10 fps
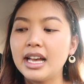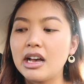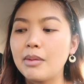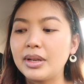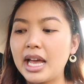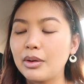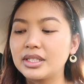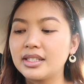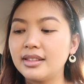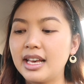and how
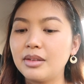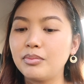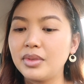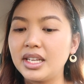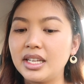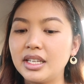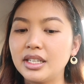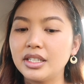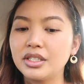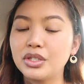it's led
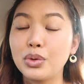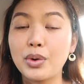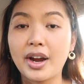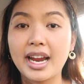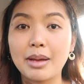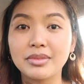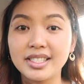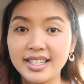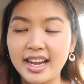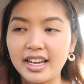me to where I am
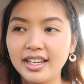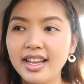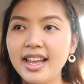today,